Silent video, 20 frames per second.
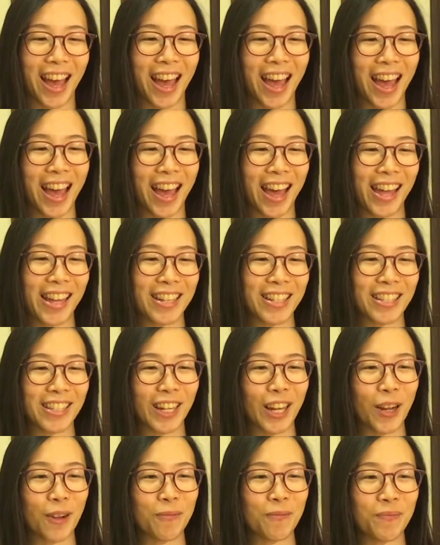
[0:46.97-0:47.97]
And
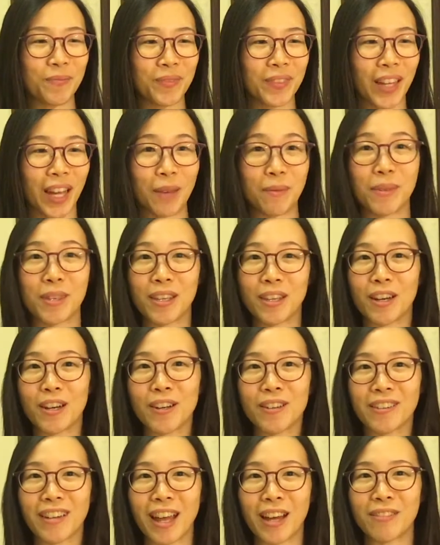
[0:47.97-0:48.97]
I'm
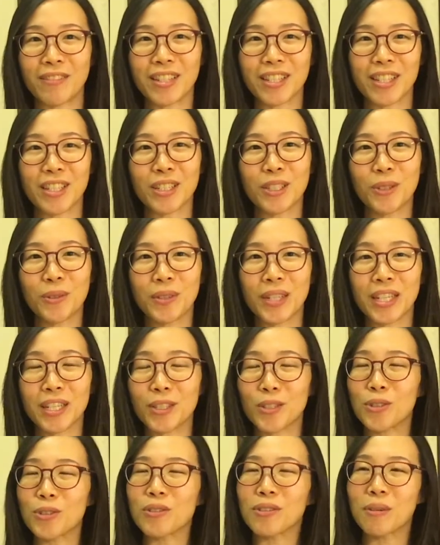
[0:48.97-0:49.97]
here every single
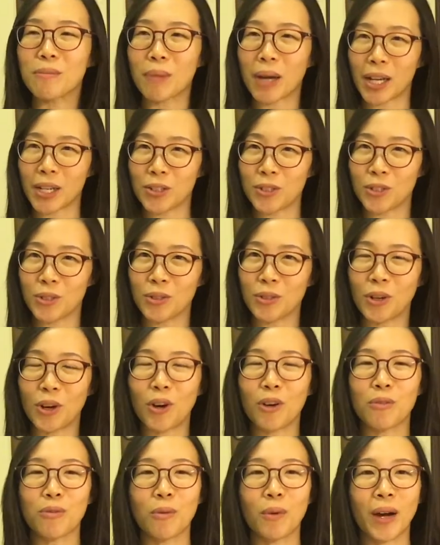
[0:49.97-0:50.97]
week to remind you
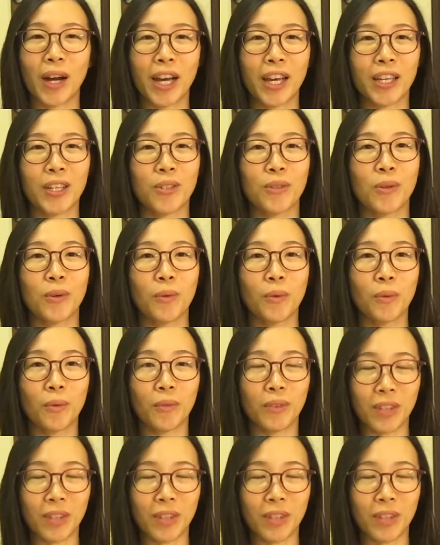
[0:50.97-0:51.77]
of why you